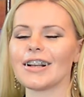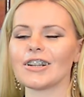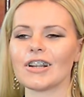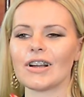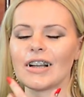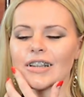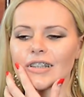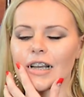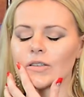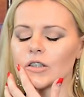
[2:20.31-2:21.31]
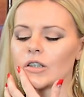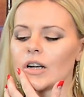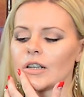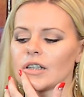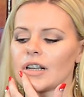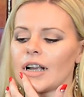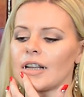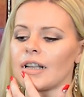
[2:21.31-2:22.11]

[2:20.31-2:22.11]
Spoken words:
So anytime I would go outside,